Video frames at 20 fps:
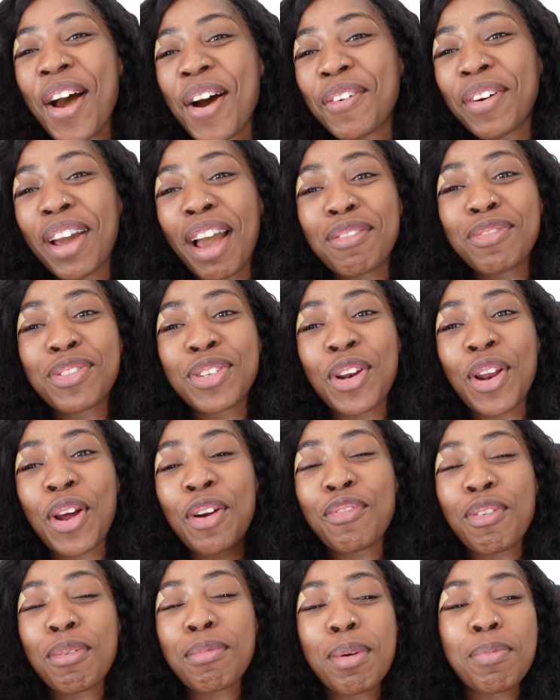We have to
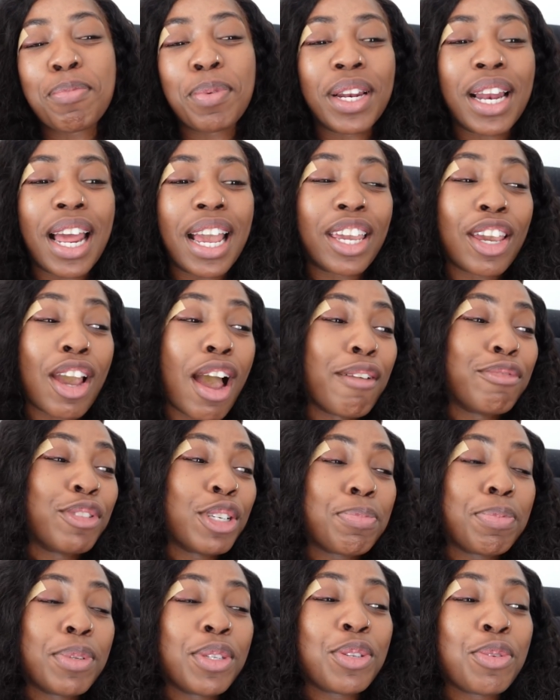learn from it. But like, yeah, I've
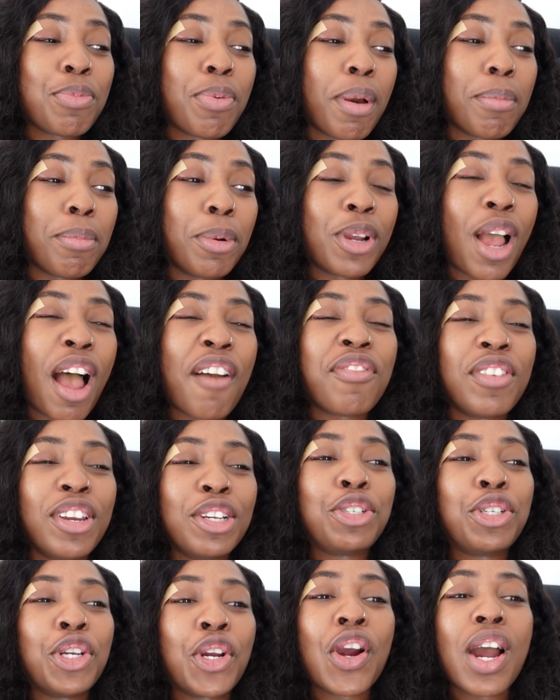just been super emotional. I've
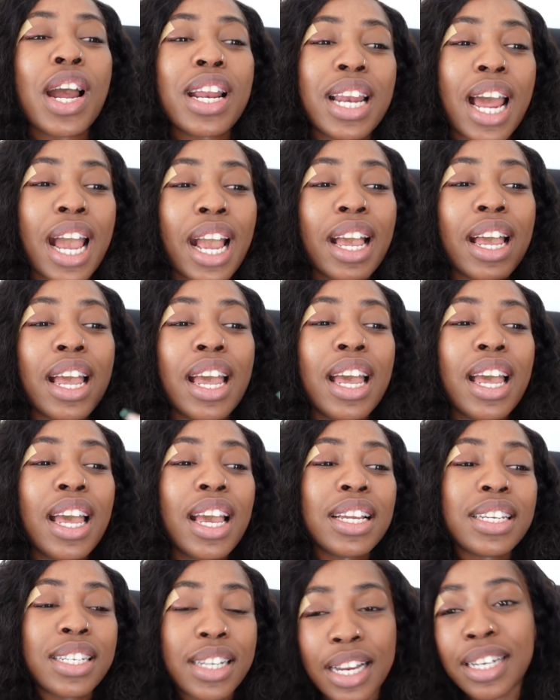literally cried like
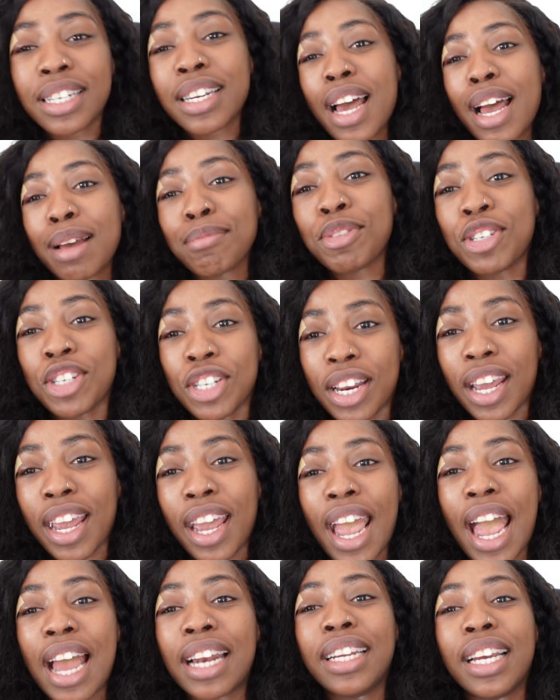10 times
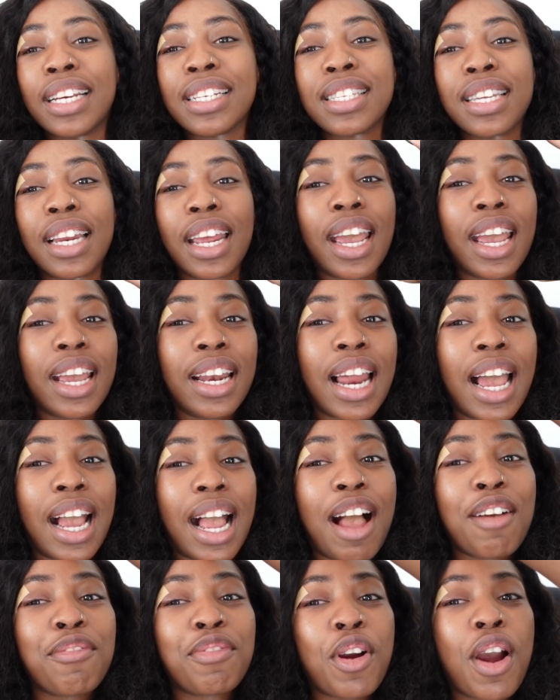today and yesterday.
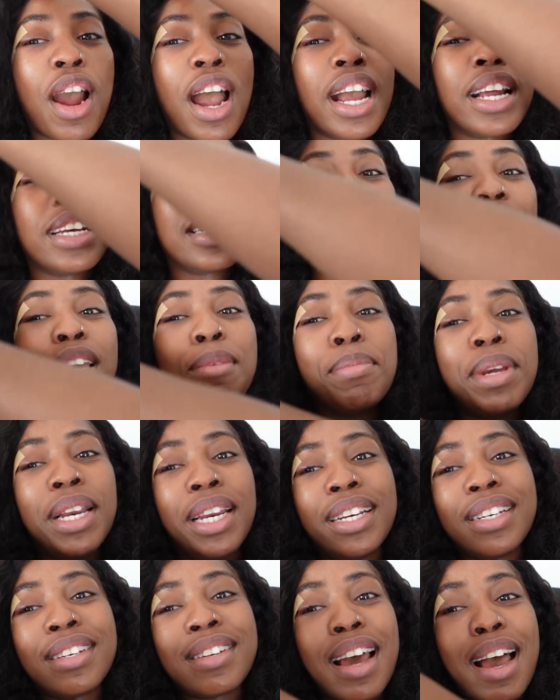Like, I've cried a
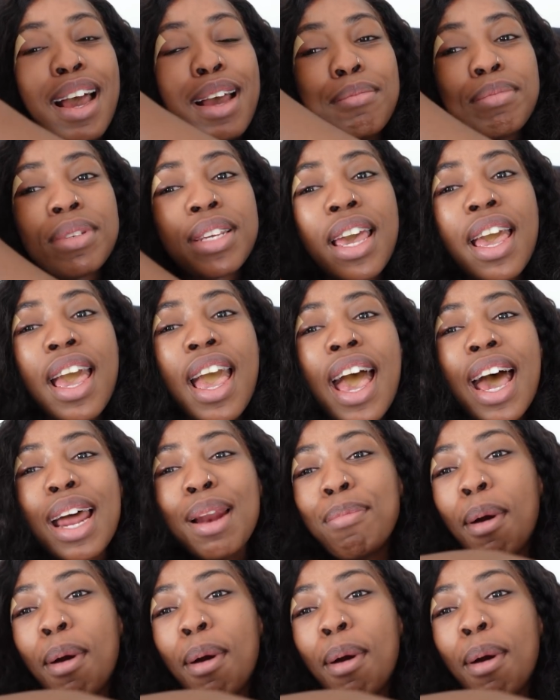million times. And